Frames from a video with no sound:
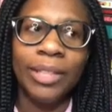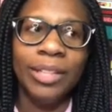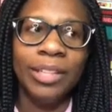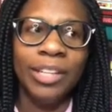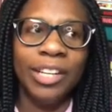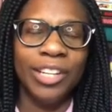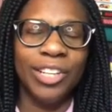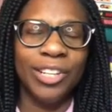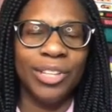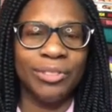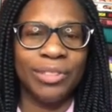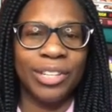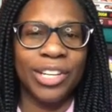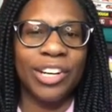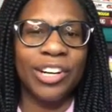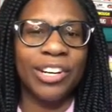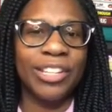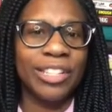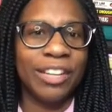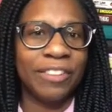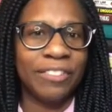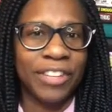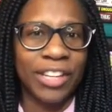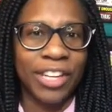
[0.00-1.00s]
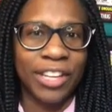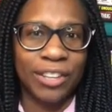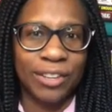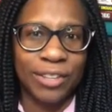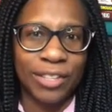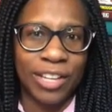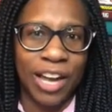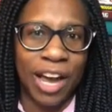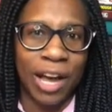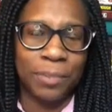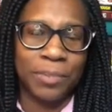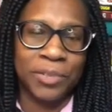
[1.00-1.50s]
there are definitely
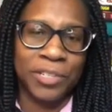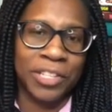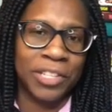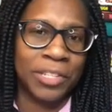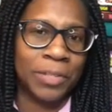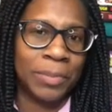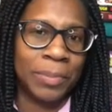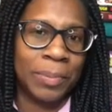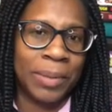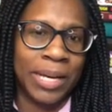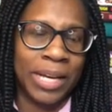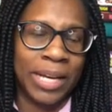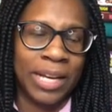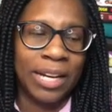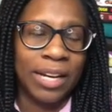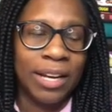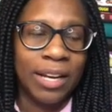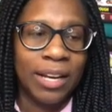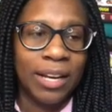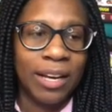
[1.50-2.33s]
those options, but